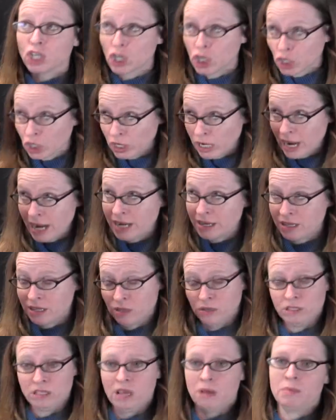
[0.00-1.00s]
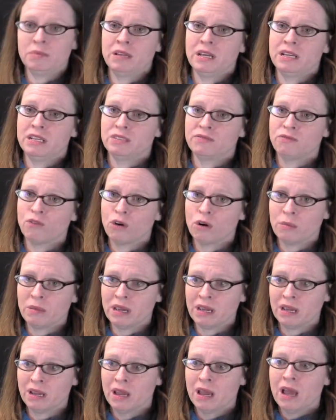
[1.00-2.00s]
create those updates for
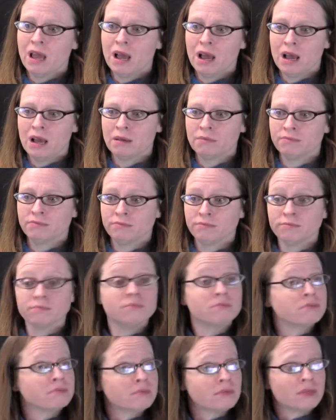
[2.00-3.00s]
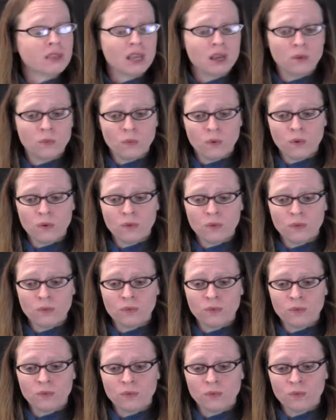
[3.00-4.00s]
me?
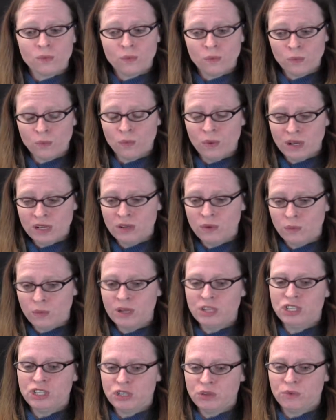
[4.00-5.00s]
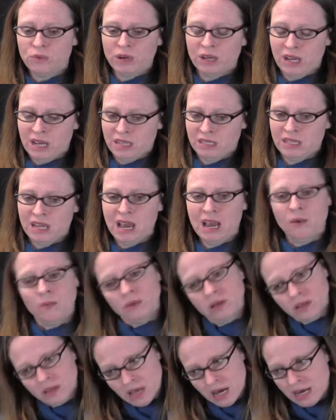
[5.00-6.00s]
Once you realize that,
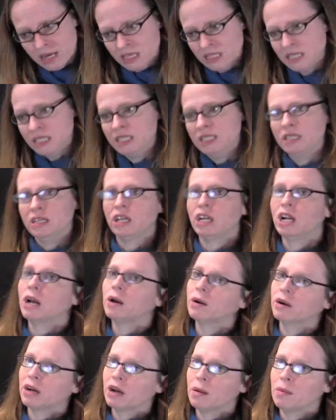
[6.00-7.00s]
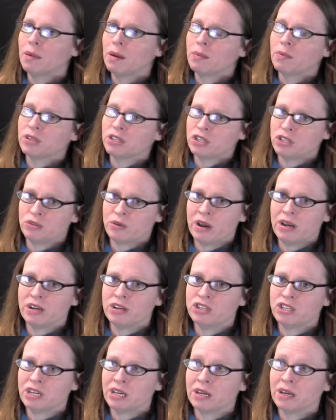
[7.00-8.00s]
well, then it's easy to come up with a
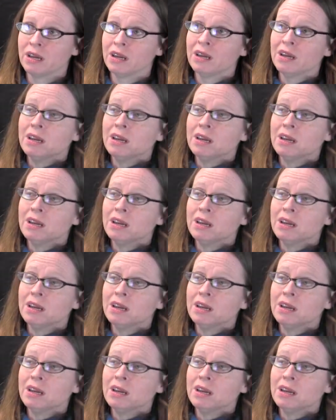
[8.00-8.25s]
strategy.